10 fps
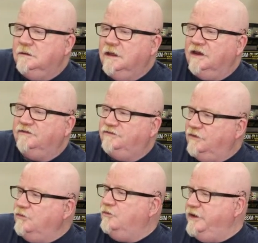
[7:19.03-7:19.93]
And it's
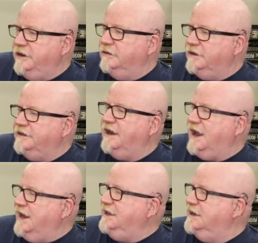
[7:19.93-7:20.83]
so weird that
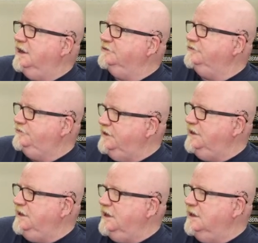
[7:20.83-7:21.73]
I cannot
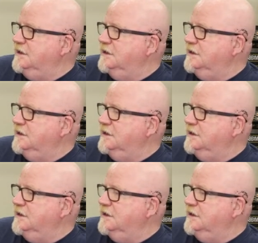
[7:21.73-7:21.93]
see